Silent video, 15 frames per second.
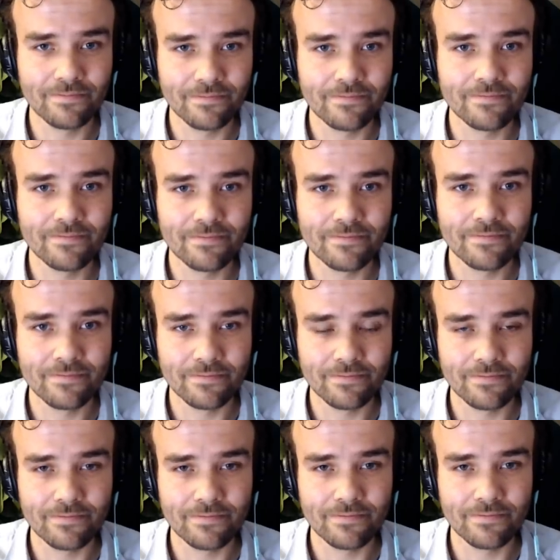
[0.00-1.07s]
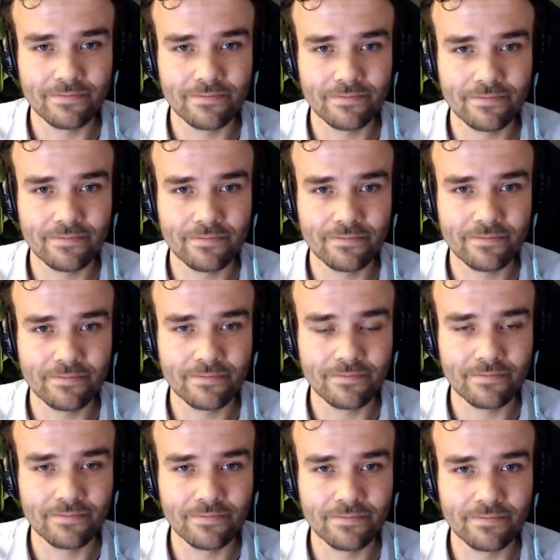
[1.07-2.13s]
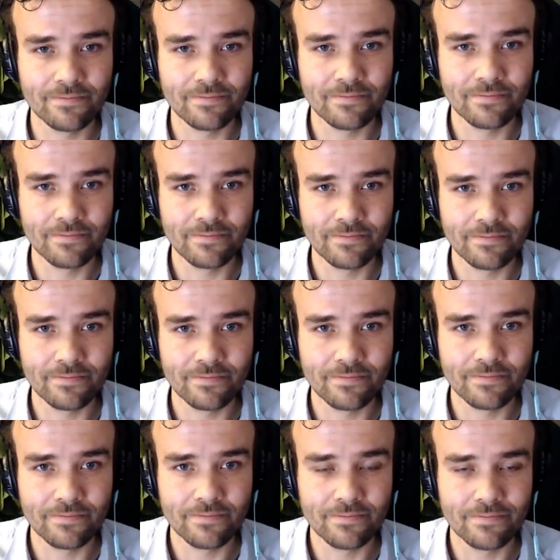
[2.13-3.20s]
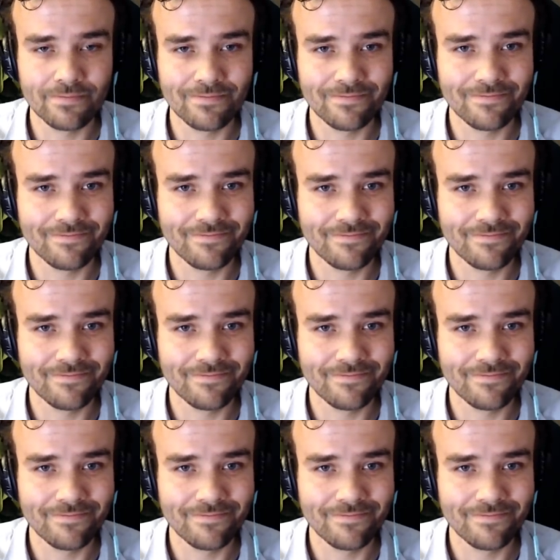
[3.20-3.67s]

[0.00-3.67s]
The person shown says nothing.